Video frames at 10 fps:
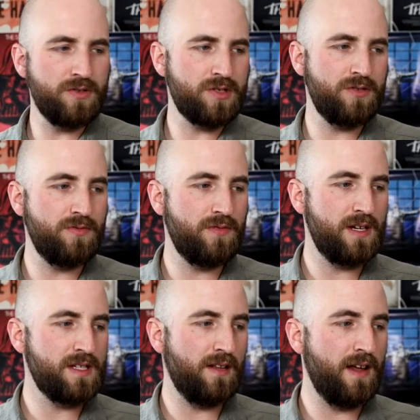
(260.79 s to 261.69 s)
also
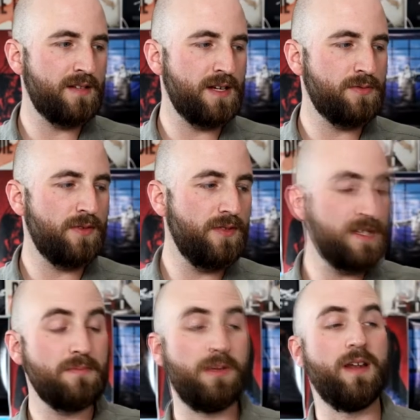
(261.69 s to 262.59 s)
is a lot of times where there
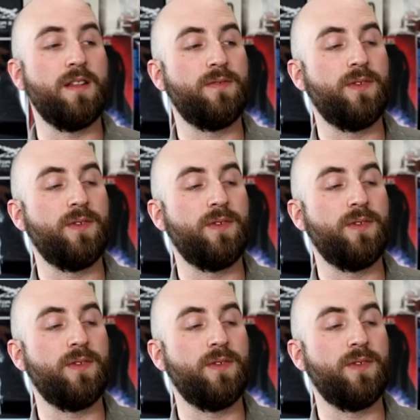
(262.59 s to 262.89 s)
isn't blood on the